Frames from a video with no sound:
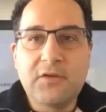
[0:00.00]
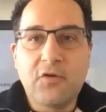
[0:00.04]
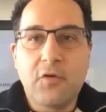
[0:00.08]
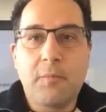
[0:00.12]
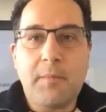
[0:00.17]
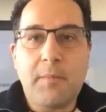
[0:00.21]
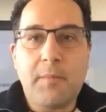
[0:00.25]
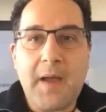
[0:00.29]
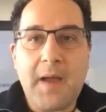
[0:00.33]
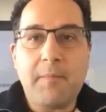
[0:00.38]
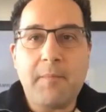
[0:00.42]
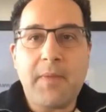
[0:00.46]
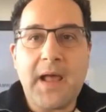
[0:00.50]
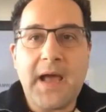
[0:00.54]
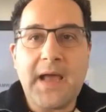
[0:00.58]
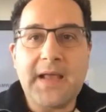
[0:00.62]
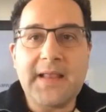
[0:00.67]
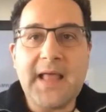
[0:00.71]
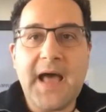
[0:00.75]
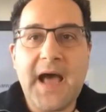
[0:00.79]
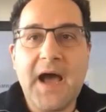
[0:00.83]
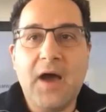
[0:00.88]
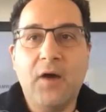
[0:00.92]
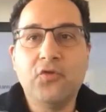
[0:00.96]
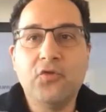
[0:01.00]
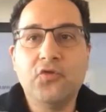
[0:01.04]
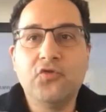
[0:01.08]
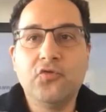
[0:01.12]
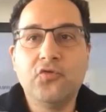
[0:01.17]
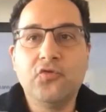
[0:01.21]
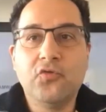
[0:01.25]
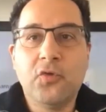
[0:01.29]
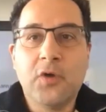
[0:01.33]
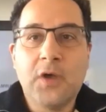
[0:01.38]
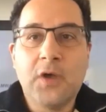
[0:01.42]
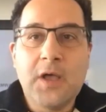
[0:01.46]
pipeline, how
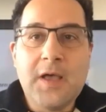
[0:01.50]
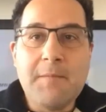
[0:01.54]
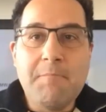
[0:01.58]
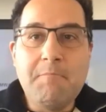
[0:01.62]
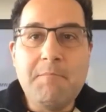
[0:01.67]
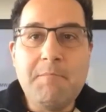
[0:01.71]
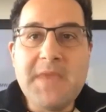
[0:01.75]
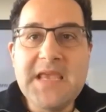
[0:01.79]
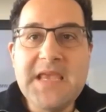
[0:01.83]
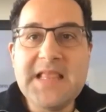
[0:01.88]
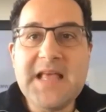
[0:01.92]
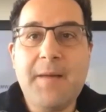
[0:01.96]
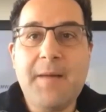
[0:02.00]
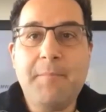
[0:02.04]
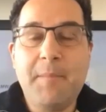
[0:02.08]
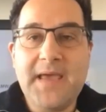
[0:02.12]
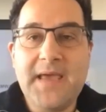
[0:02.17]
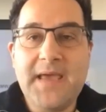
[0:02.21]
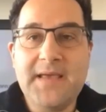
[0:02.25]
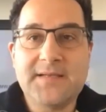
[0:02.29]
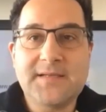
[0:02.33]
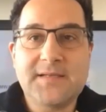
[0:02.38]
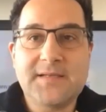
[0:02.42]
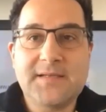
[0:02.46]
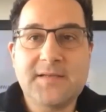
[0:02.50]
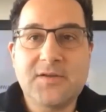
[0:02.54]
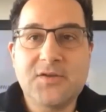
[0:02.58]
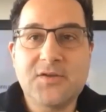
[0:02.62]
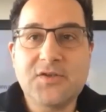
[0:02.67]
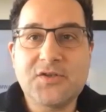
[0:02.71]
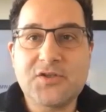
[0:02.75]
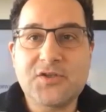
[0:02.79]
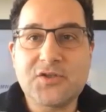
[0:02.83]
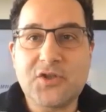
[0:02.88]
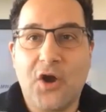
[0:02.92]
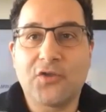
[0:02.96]
do
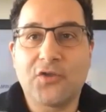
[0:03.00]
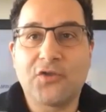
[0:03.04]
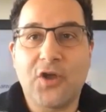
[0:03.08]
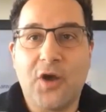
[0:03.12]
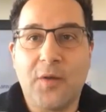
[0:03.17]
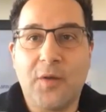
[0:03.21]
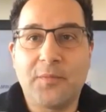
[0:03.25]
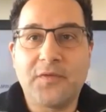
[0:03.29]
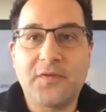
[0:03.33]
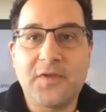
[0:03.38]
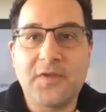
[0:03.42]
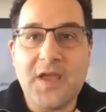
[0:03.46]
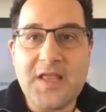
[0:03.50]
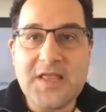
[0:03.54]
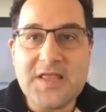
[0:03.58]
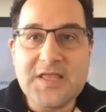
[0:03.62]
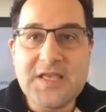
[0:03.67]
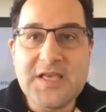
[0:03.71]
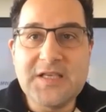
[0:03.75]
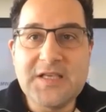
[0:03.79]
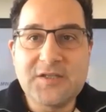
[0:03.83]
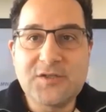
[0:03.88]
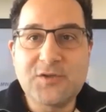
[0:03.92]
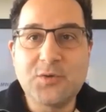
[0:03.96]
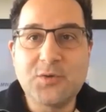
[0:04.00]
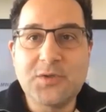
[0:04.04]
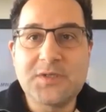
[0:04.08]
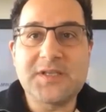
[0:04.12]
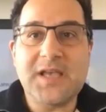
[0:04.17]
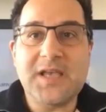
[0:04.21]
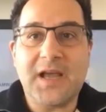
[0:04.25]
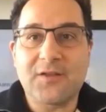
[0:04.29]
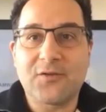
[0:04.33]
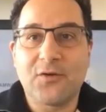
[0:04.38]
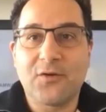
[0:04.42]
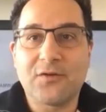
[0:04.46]
MENA-based startups in these two
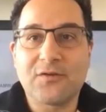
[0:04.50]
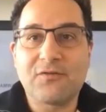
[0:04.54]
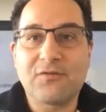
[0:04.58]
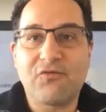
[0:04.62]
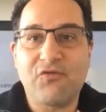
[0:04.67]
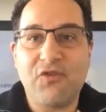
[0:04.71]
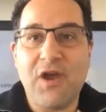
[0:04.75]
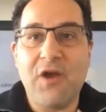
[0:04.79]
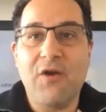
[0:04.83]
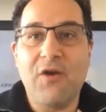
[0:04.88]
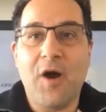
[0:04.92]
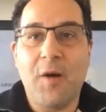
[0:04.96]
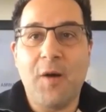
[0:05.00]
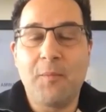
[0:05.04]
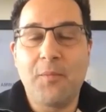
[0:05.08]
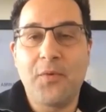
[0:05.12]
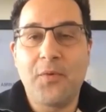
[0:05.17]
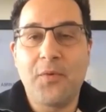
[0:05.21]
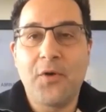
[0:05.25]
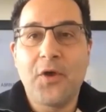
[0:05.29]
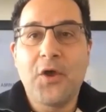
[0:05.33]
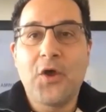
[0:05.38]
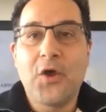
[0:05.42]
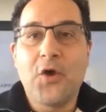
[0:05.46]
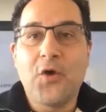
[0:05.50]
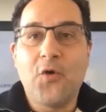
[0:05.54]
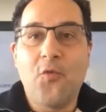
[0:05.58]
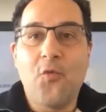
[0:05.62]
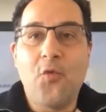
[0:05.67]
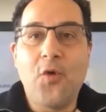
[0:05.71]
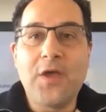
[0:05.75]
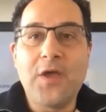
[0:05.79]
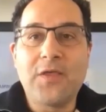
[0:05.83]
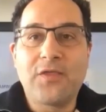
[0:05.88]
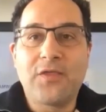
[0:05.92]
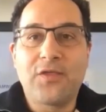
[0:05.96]
sectors fare up
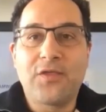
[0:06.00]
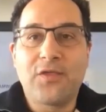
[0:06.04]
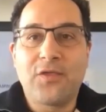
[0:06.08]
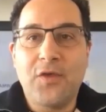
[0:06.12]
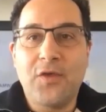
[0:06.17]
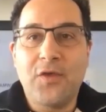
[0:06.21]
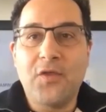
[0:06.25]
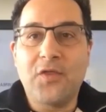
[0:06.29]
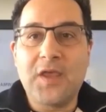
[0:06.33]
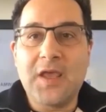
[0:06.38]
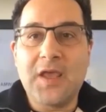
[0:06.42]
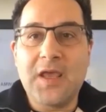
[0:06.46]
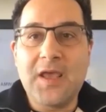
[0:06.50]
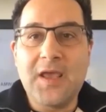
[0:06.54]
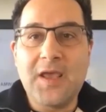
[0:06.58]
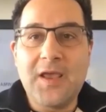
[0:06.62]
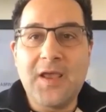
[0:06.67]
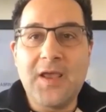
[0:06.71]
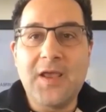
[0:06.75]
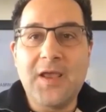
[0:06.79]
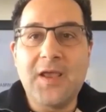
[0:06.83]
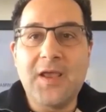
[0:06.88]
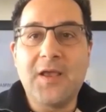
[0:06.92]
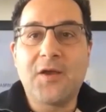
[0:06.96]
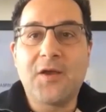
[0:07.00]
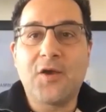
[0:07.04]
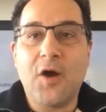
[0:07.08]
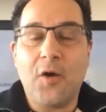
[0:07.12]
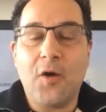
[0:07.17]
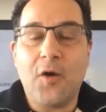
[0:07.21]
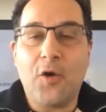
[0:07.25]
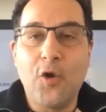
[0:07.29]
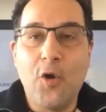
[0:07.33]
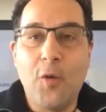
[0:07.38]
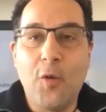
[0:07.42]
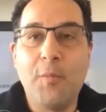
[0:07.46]
with the
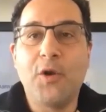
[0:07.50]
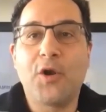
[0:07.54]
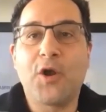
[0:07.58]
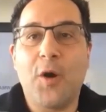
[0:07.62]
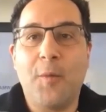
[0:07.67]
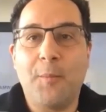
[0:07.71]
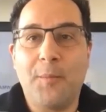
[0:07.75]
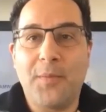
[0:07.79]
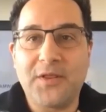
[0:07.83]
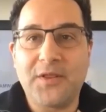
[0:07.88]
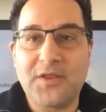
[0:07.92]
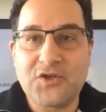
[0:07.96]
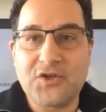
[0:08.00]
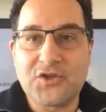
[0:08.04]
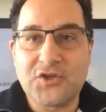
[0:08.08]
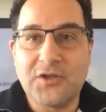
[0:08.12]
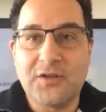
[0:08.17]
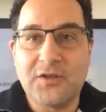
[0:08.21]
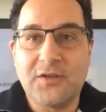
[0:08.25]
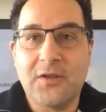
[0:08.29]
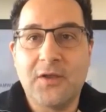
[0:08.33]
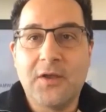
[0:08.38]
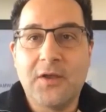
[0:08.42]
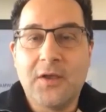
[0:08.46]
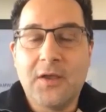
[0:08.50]
global competition?